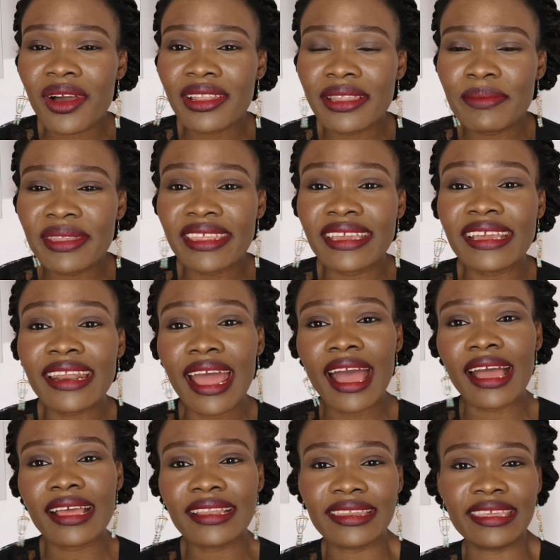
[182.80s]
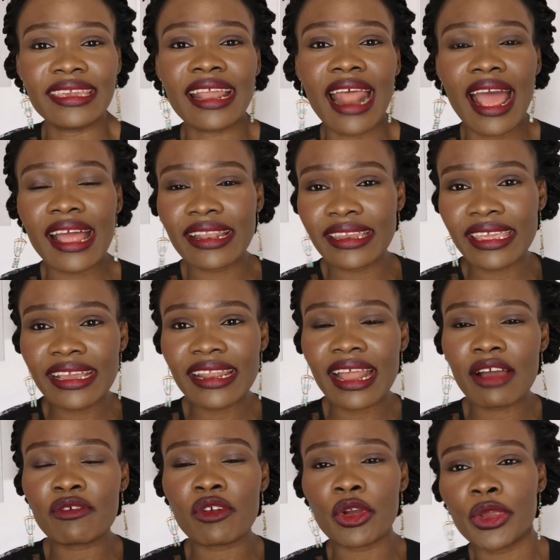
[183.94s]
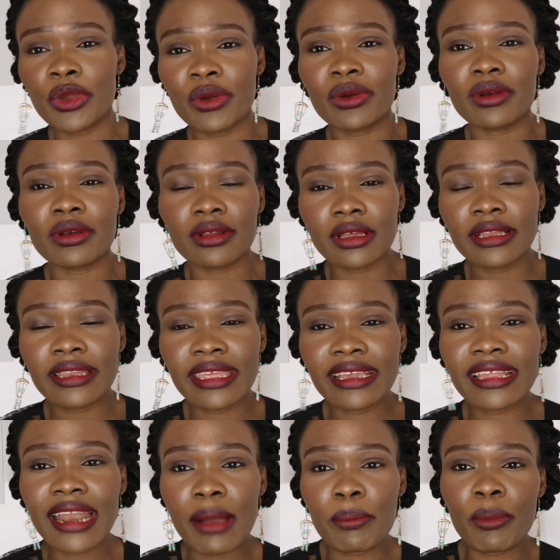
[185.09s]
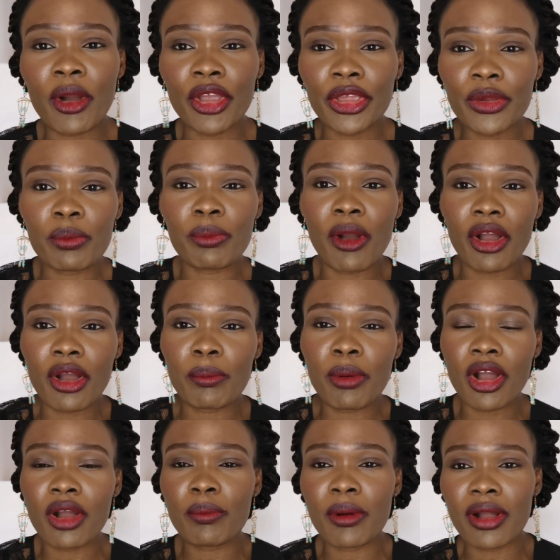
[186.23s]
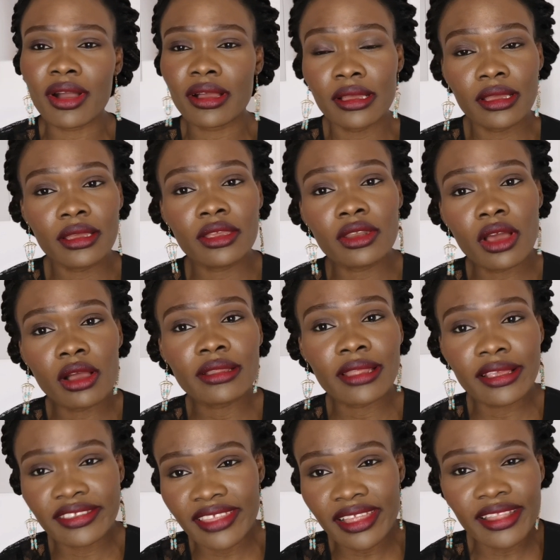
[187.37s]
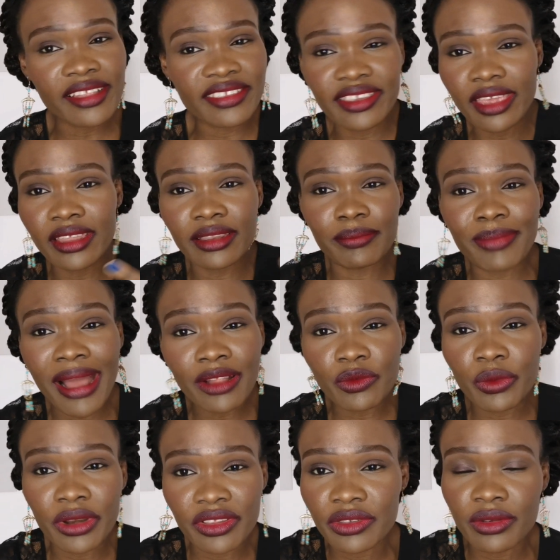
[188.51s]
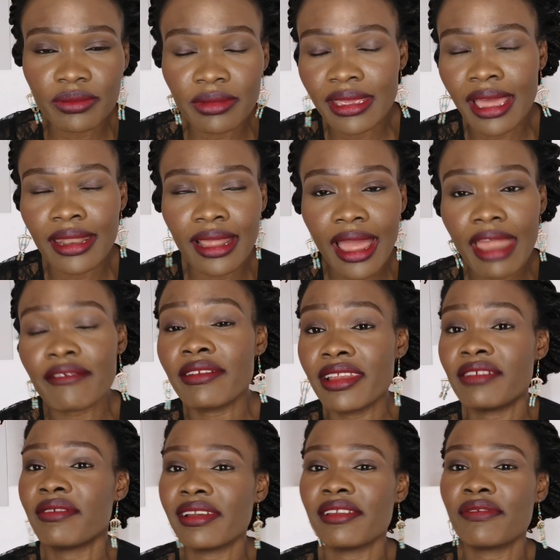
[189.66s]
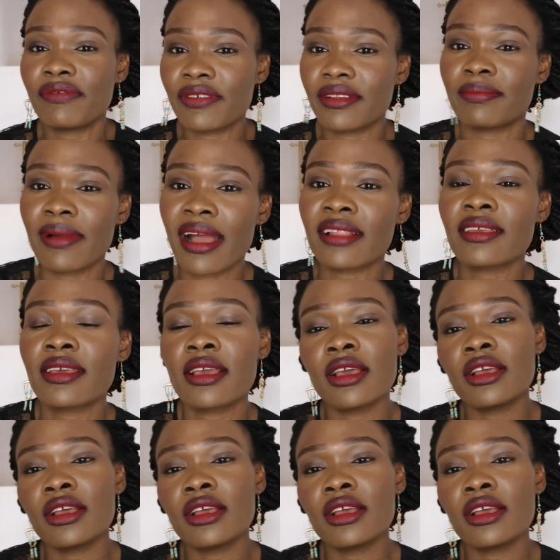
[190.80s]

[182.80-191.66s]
calling me Nigra, Nigra, Nigra, fuck you, fuck, fuck, fuck. You know, they started saying bad words to me, and I really, really feel bad.